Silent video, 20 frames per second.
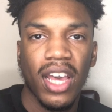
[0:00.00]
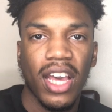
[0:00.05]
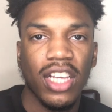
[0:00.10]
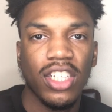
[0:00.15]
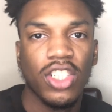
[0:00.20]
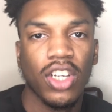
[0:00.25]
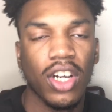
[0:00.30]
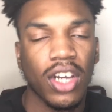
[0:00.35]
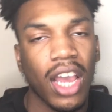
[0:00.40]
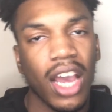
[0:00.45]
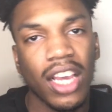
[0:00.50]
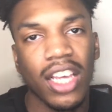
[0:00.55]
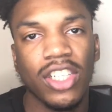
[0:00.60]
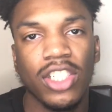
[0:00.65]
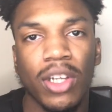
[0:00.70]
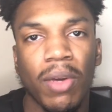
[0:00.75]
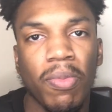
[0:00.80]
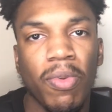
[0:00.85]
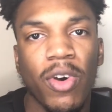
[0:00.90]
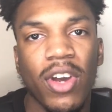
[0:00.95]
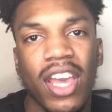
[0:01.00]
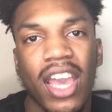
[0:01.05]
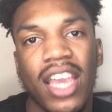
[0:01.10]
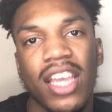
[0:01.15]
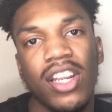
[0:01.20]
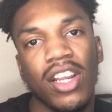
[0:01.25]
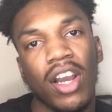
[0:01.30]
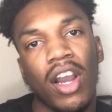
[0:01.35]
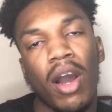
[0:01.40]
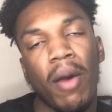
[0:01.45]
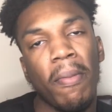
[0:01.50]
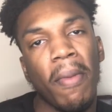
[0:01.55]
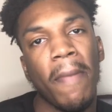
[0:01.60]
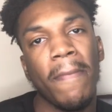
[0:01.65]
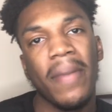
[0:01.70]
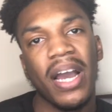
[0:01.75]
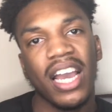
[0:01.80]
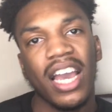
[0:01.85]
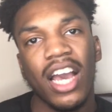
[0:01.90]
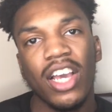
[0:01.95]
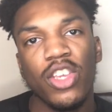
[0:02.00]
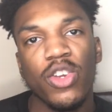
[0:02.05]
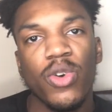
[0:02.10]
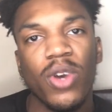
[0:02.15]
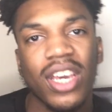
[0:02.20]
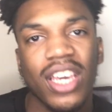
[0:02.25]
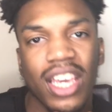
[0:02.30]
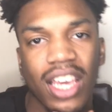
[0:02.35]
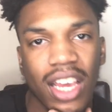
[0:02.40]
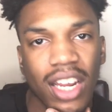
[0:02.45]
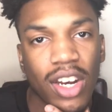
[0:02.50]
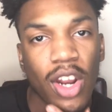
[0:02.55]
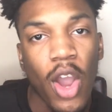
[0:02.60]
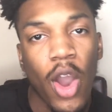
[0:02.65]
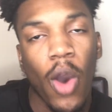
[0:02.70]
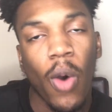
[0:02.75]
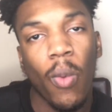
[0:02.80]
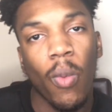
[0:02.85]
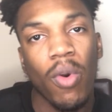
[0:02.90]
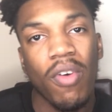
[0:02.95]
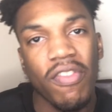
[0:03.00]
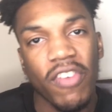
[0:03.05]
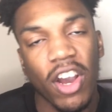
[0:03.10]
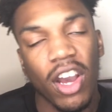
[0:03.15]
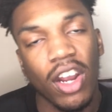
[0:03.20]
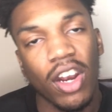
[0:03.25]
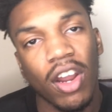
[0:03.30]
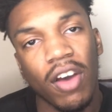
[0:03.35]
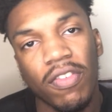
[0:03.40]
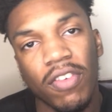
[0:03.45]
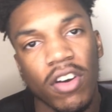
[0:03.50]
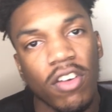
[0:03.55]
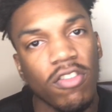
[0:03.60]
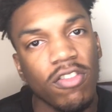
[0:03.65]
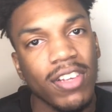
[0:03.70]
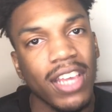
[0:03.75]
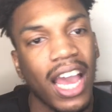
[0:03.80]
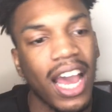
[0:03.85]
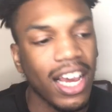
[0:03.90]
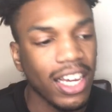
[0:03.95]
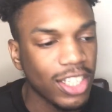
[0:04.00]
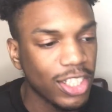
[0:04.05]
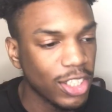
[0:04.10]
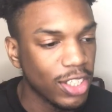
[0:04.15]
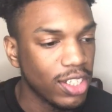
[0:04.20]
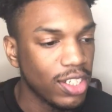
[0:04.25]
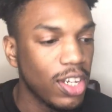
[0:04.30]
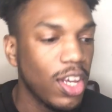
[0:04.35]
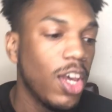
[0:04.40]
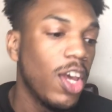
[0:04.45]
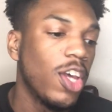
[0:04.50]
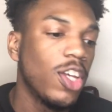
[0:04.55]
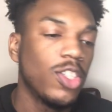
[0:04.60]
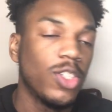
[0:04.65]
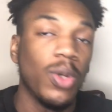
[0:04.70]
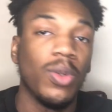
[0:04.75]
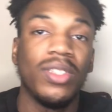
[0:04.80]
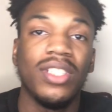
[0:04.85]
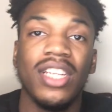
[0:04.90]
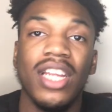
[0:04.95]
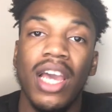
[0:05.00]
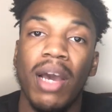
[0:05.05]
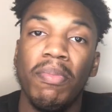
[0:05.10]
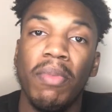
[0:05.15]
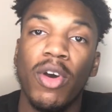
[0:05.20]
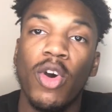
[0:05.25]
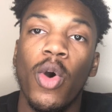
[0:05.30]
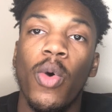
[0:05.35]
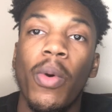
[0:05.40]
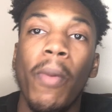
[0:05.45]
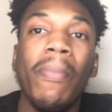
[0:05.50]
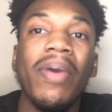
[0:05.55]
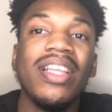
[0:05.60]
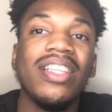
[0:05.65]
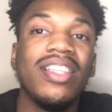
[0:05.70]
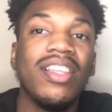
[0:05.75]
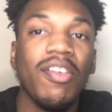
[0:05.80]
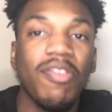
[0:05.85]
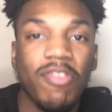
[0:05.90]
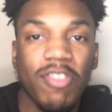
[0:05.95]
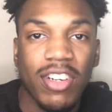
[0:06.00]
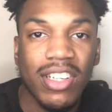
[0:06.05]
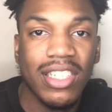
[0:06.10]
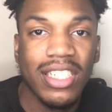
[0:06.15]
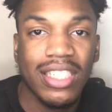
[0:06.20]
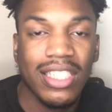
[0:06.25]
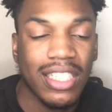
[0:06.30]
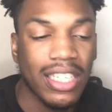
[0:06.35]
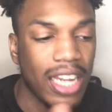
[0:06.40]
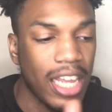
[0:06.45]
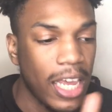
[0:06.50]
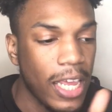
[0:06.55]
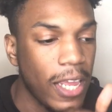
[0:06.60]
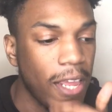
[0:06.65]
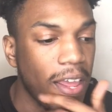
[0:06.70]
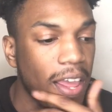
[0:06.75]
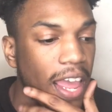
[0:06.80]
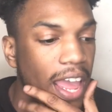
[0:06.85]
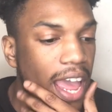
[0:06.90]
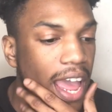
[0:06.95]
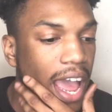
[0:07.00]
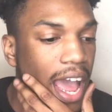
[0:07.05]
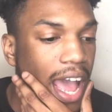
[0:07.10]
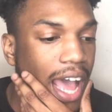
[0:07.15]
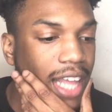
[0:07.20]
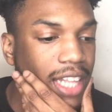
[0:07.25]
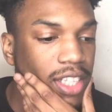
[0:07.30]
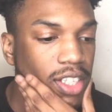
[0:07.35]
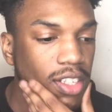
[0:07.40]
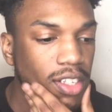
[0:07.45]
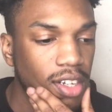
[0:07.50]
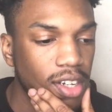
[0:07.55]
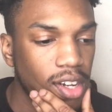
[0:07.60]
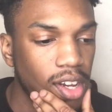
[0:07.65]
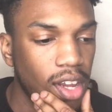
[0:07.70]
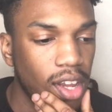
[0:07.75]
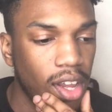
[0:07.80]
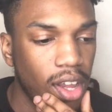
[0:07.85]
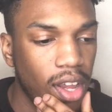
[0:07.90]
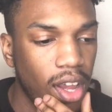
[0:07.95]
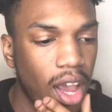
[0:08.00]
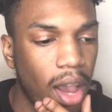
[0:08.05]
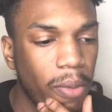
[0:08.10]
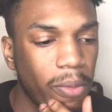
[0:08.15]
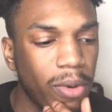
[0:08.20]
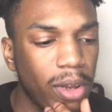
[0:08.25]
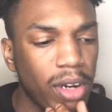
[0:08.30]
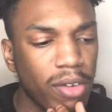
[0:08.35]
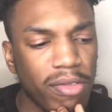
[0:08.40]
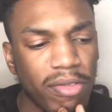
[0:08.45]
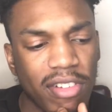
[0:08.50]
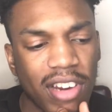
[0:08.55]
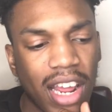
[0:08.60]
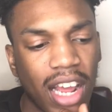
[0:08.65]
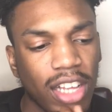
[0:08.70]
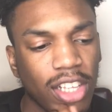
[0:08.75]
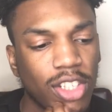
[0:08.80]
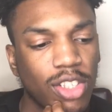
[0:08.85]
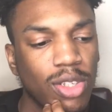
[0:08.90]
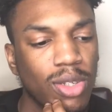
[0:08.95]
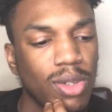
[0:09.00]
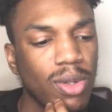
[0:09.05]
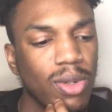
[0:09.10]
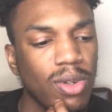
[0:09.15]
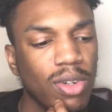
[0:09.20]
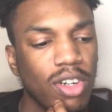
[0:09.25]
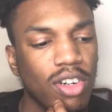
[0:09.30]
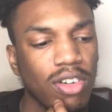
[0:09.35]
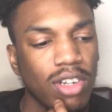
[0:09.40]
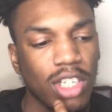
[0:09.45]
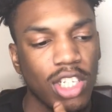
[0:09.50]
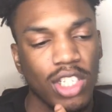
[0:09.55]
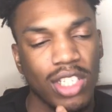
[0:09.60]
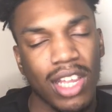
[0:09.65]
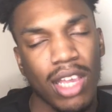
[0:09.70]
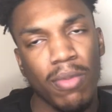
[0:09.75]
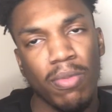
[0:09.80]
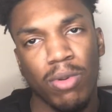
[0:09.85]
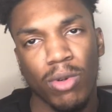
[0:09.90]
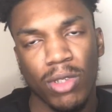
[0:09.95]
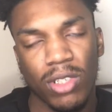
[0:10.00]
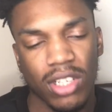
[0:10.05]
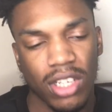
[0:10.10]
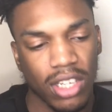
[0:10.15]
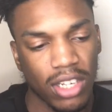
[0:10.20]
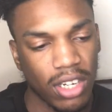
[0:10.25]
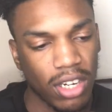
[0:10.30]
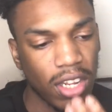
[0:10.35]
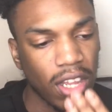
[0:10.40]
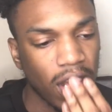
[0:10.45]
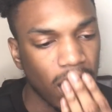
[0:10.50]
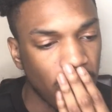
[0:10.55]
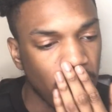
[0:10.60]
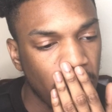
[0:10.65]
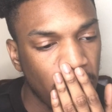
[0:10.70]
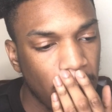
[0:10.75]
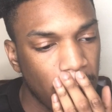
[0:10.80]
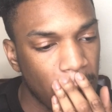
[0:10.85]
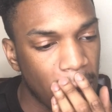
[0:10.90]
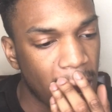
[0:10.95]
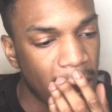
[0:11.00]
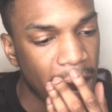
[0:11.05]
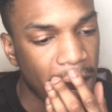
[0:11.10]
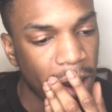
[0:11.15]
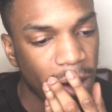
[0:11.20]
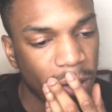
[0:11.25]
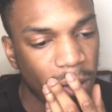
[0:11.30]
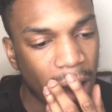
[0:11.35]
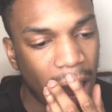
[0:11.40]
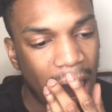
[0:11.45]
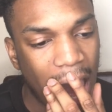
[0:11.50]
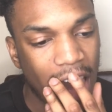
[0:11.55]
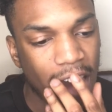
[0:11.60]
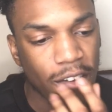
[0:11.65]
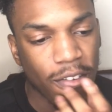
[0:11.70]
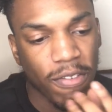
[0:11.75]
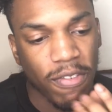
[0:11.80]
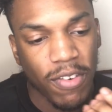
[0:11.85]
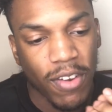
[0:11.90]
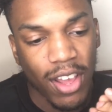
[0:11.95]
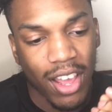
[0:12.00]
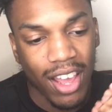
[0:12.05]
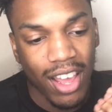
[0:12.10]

hey, y'all gang, it's your boy Hayden coming back at you again with another reaction. So today I'm gonna go a bit different today, and I'm gonna react to Chris Stapleton. Now, I've